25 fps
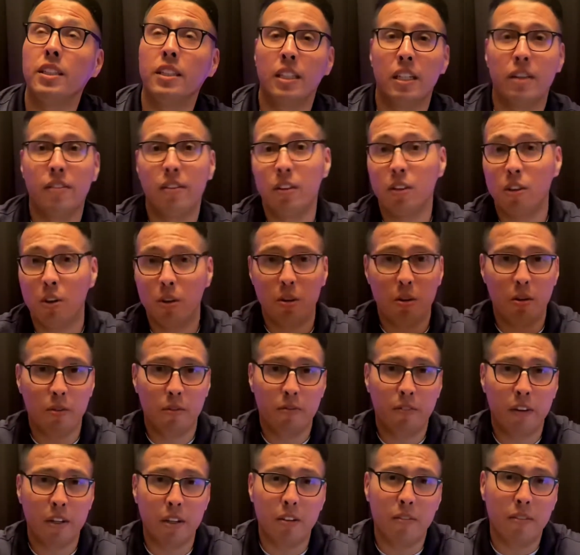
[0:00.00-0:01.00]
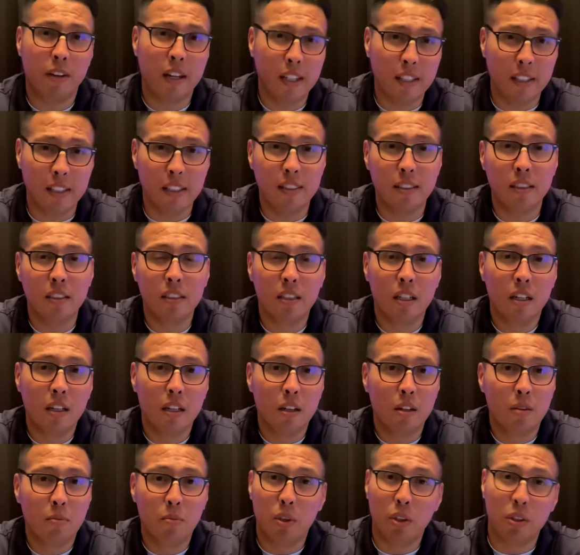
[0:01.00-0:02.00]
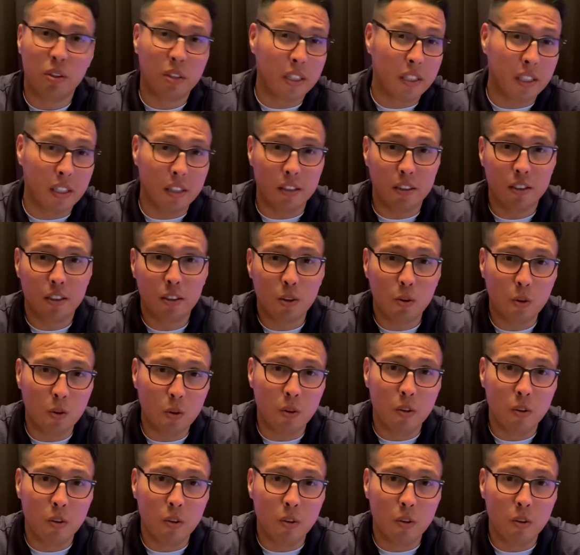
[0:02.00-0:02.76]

though you're afraid of aliens, but you think it looks cool.